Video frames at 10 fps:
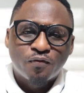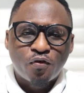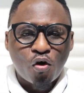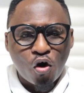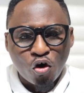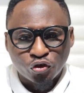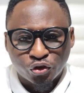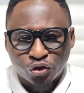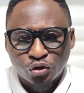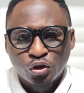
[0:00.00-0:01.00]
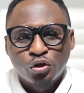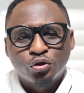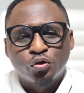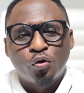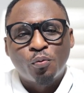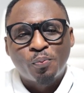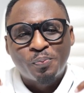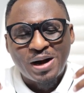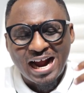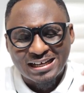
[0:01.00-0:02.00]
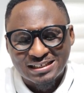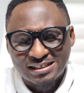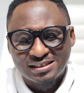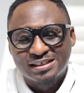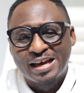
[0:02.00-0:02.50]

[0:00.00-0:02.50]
for us to practice